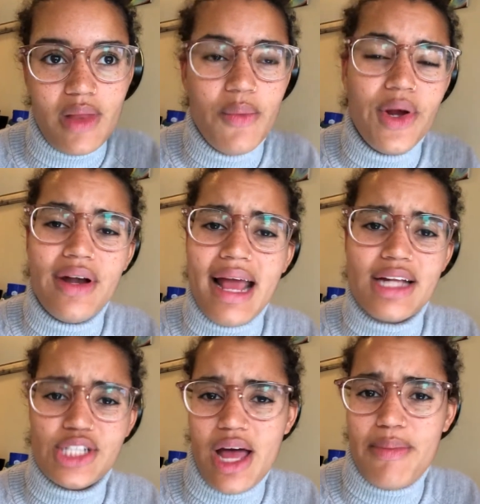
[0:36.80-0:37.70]
We're here to
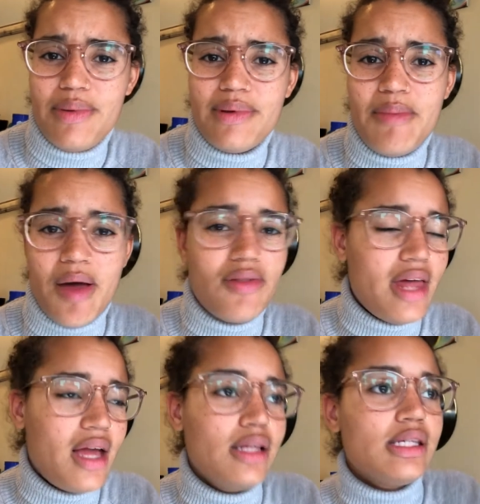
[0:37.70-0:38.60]
catch up about
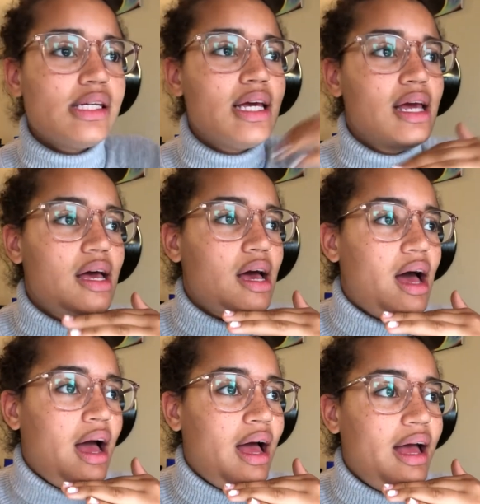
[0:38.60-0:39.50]
things.
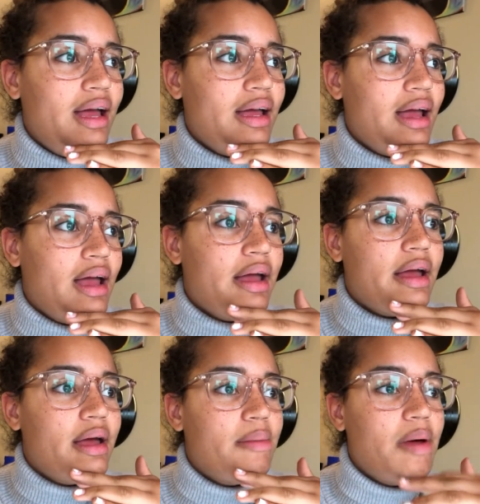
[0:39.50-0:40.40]
I
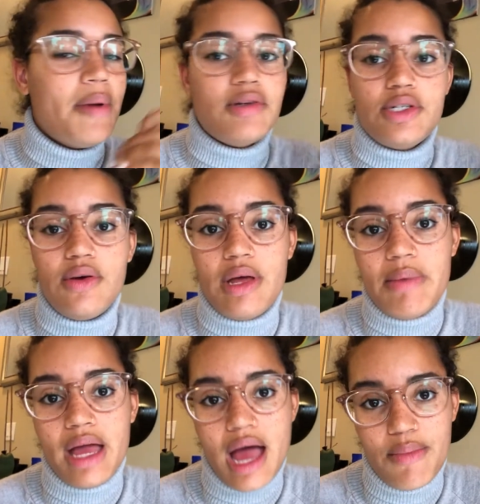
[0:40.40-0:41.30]
am about to go get
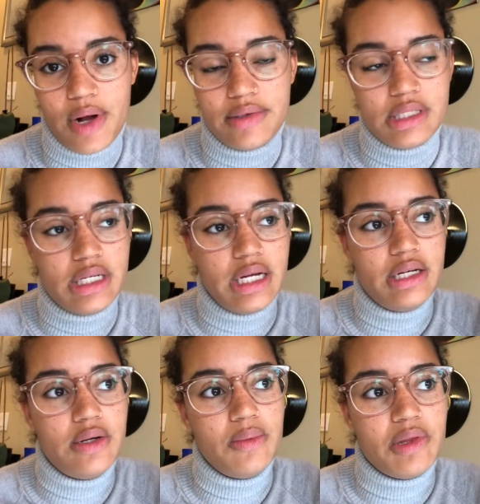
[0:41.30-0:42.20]
my eyebrows
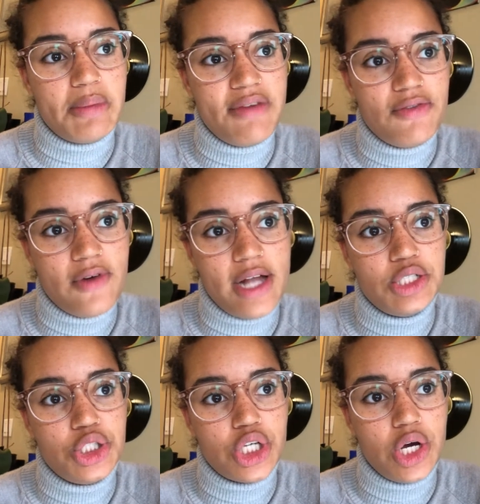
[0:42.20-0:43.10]
done with my
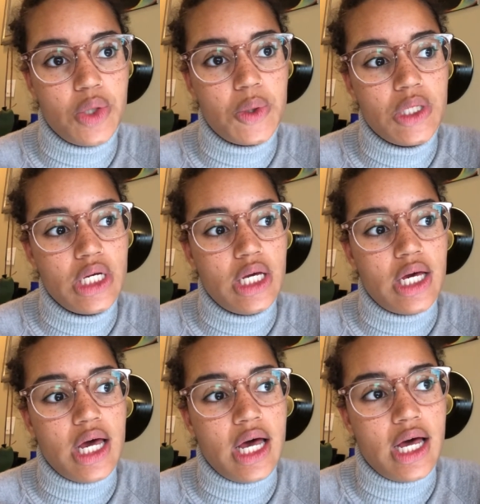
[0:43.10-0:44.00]
friend Joe
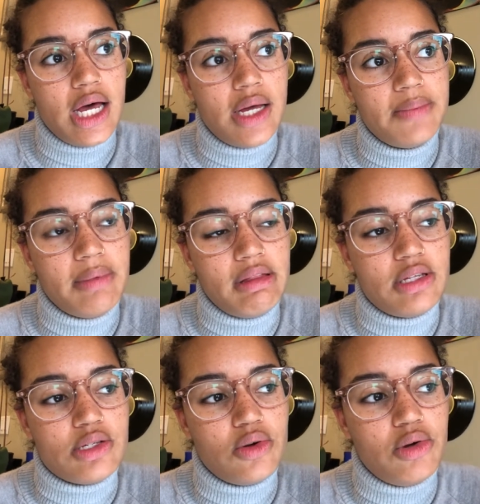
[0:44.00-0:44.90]
um, at
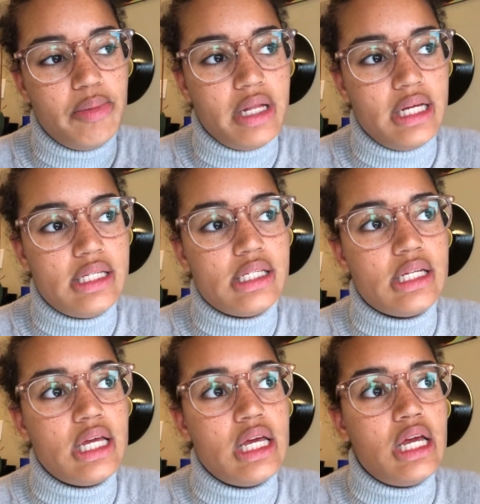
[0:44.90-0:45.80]
this local place.
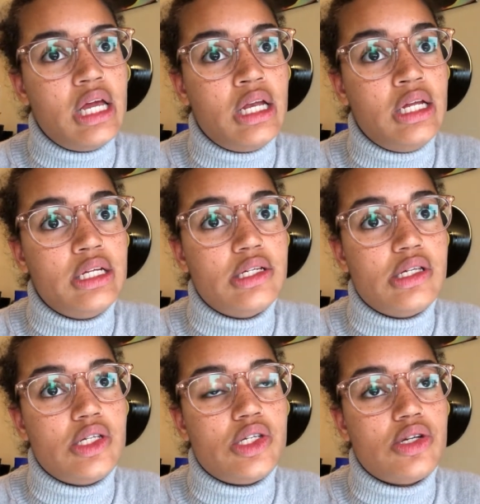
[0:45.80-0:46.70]
It
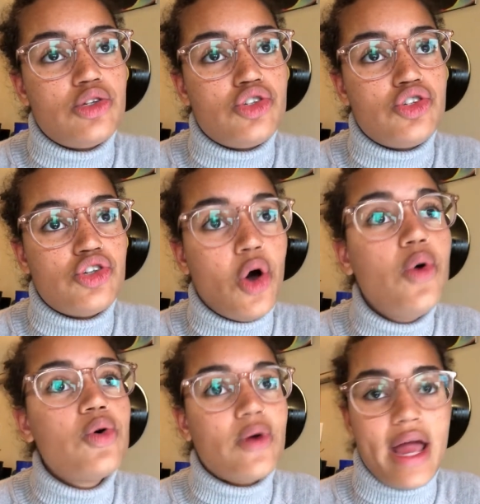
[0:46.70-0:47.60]
is
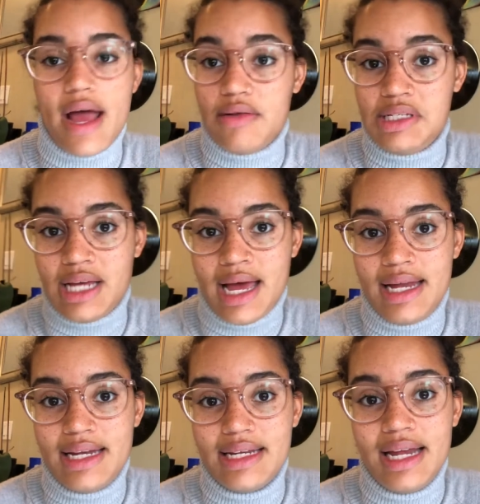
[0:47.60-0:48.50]
so gray
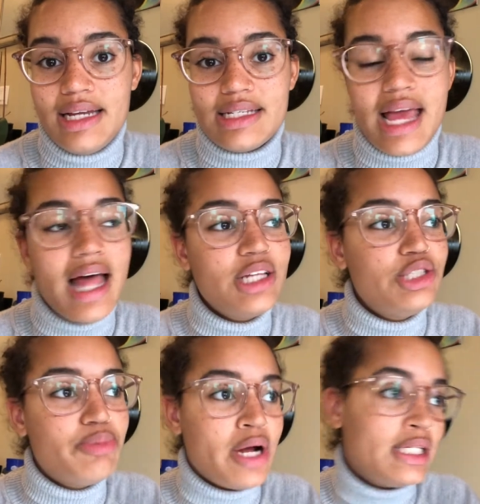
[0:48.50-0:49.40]
outside. It is hella
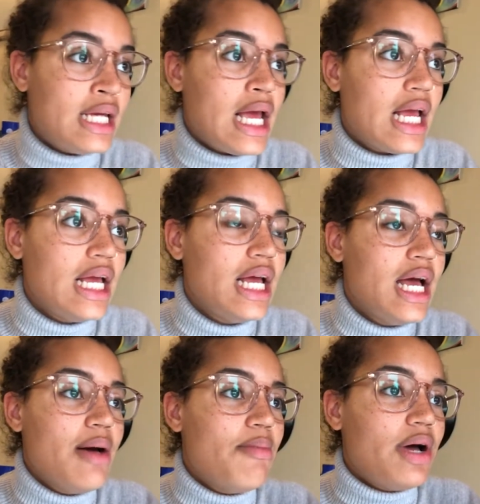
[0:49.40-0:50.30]
depressing,
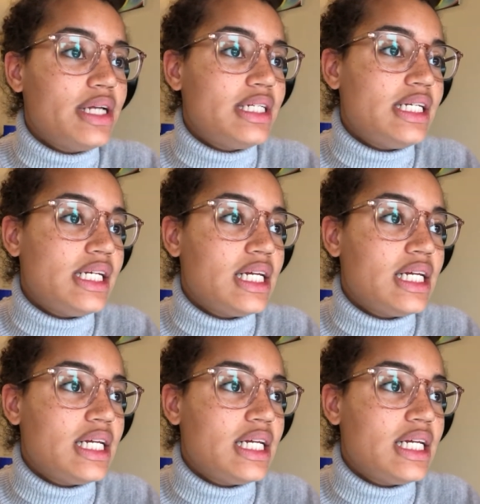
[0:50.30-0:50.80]
but